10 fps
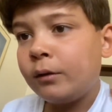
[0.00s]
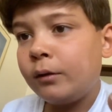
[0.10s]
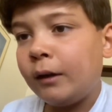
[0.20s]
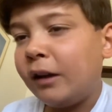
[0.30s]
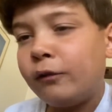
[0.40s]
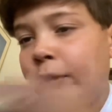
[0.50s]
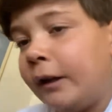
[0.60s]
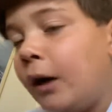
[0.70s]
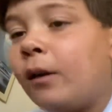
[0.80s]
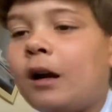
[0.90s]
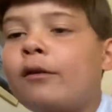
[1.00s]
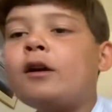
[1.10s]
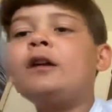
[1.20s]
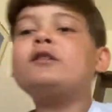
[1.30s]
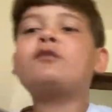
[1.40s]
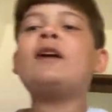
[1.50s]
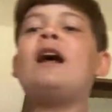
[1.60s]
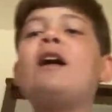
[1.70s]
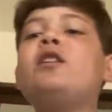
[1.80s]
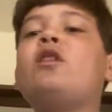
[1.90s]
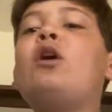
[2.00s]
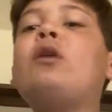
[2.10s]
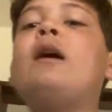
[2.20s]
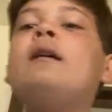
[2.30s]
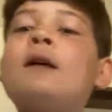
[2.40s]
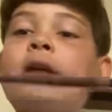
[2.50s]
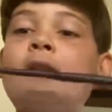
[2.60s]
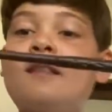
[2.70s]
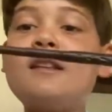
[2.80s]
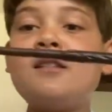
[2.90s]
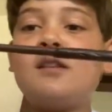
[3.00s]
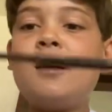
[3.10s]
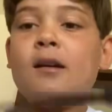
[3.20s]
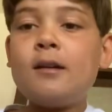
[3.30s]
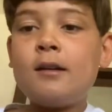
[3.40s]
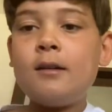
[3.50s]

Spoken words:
Yeah, you'll find out. Whatever. You know, just find out on your own. This is it.